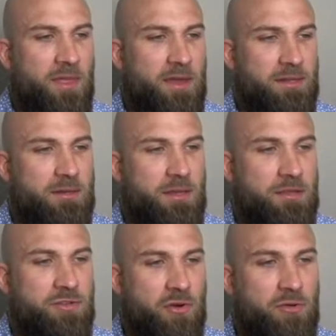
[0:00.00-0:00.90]
that
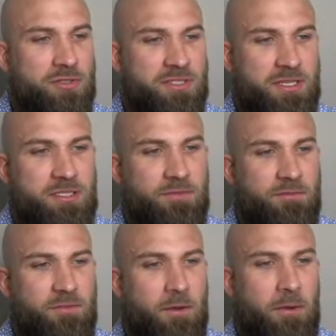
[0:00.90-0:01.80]
internal sense of
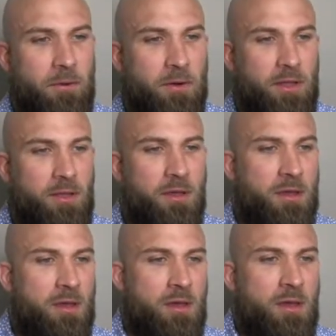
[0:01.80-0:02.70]
inferiority,
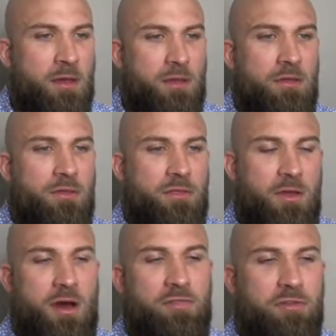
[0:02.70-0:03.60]

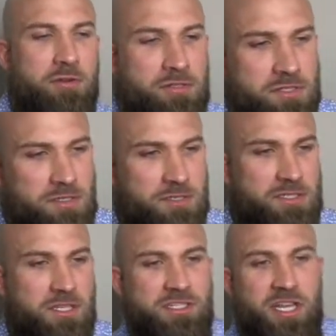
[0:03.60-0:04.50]
the authors
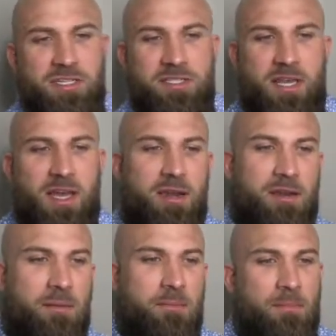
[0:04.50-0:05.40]
suggest
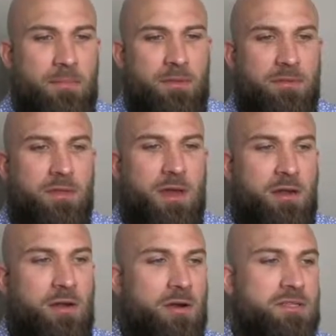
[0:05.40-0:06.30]
that a
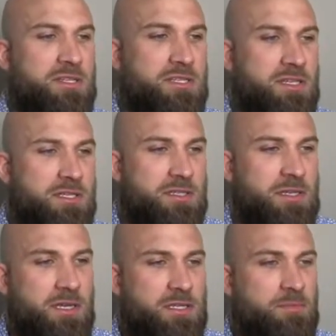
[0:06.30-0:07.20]
narcissist
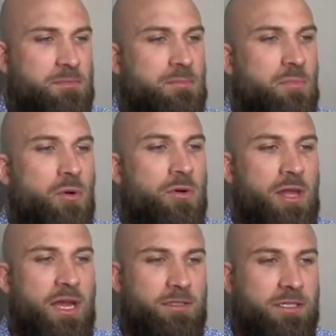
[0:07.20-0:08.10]
is more
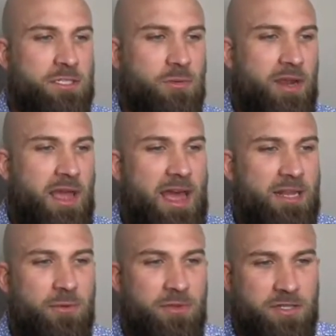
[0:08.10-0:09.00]
likely to
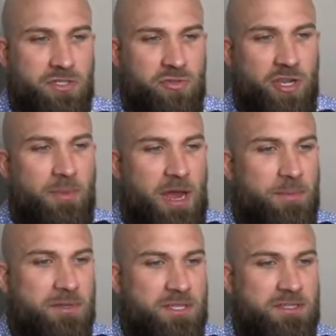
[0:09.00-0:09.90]
react with extreme
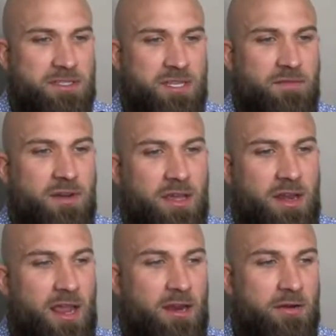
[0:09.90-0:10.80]
hypersensitivity and
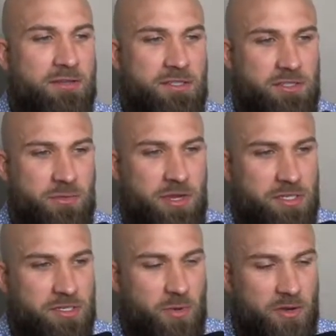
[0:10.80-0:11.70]
anger in
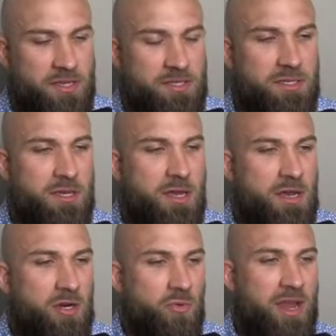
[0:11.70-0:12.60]
situations where this
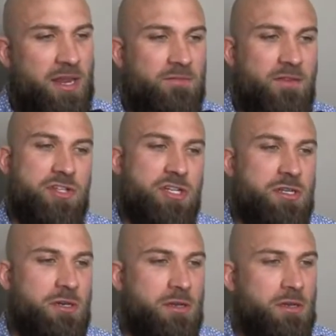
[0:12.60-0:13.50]
grand
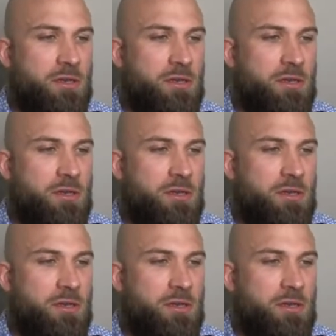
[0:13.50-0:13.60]
vision